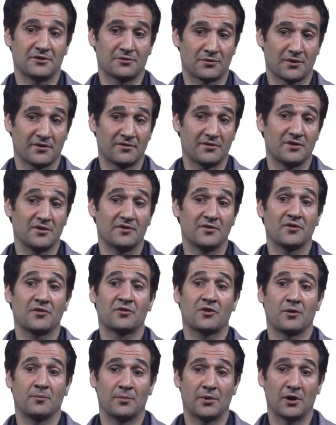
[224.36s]
derivative of
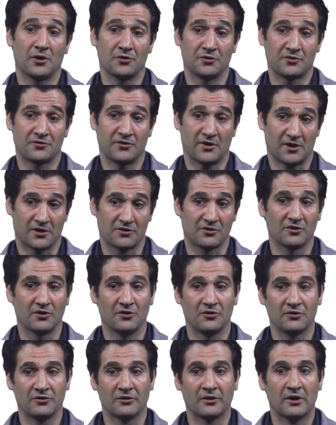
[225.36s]
composed
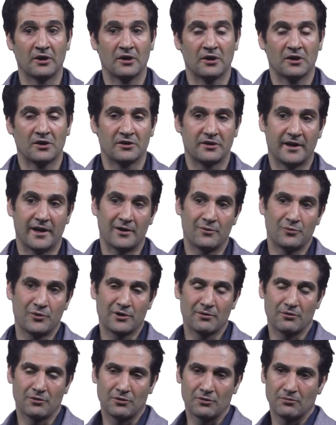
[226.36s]
functions. Now, we
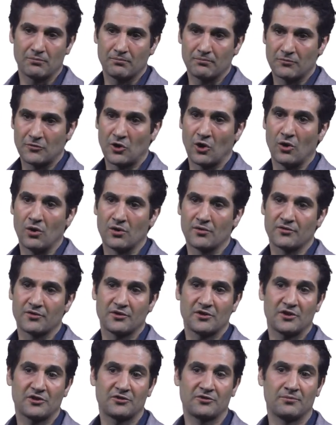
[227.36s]
will go over
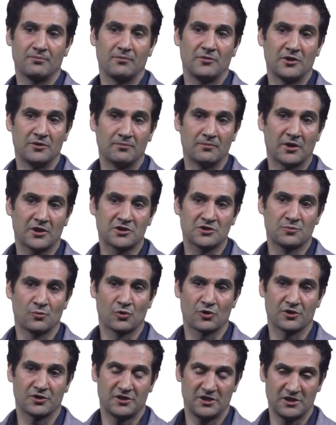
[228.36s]
this in much
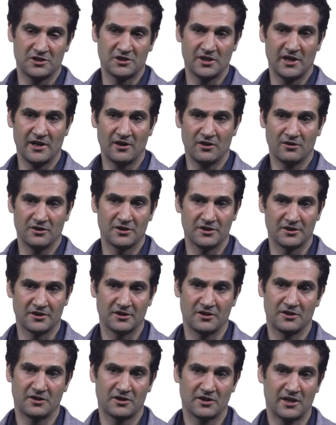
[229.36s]
more detail in
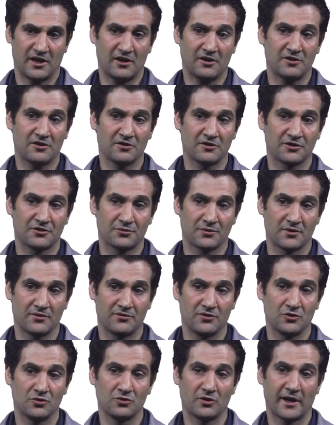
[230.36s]
a calculus
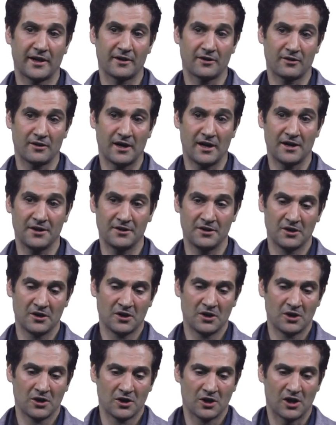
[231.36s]
review later on.
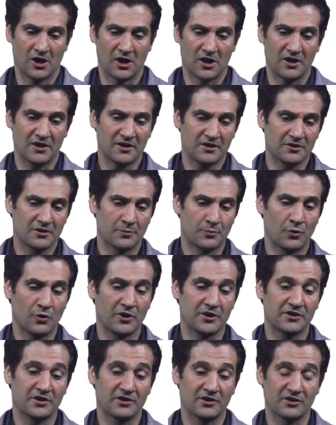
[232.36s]
The
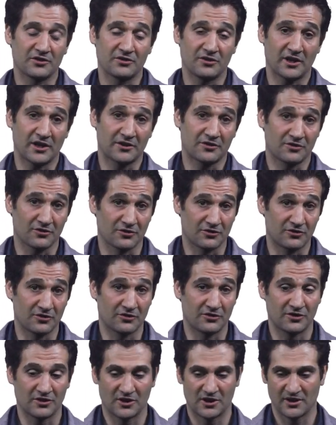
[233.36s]
point of this lecture is
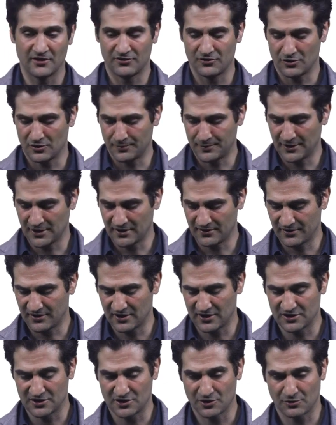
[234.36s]
just to give you a bit of the
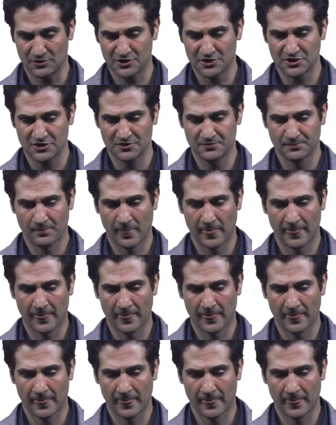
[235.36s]
intuition.